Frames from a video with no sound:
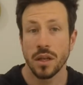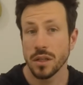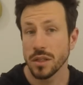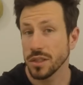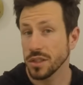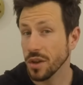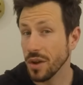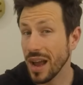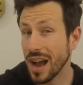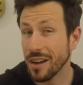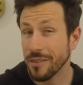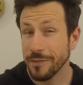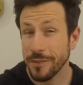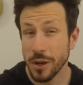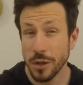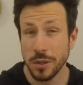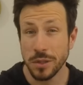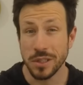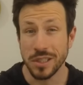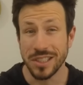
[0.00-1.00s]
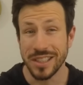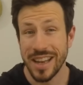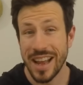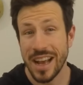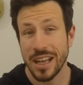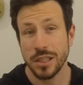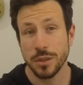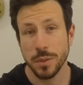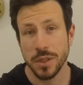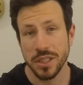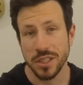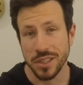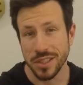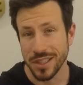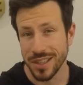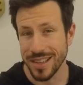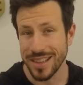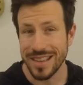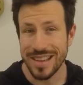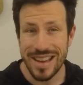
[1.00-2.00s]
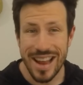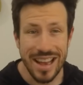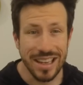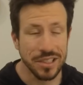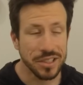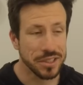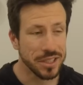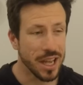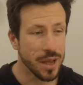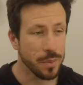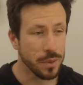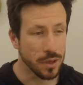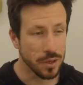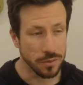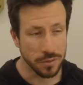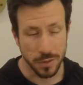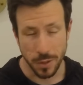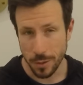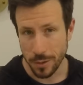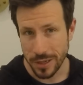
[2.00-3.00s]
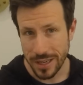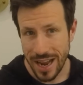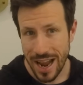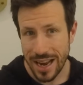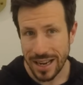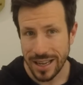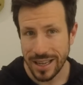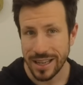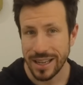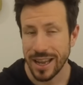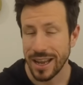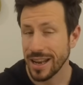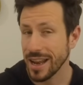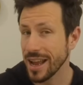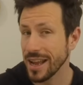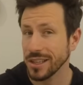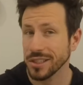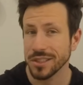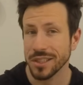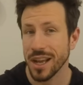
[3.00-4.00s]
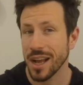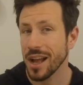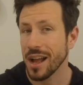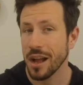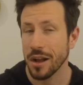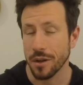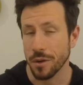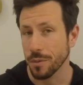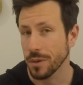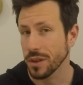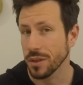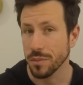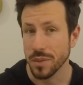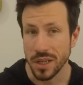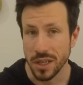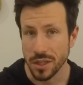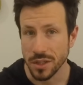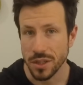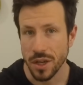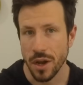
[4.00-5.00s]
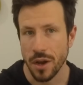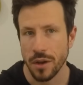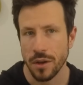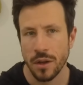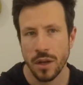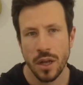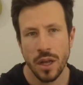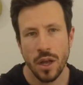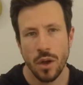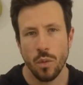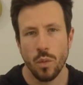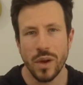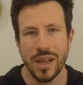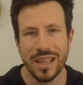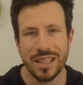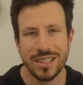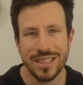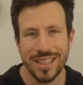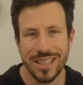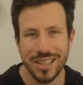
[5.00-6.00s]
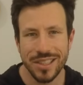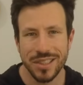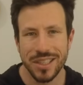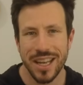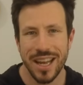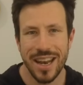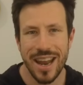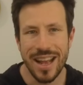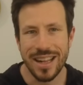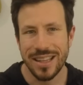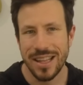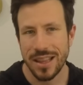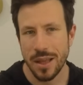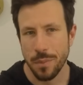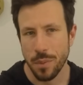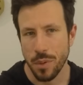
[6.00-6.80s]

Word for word: So our focus now switches to the next step of creating an A-star algorithm in Godot, which is connecting the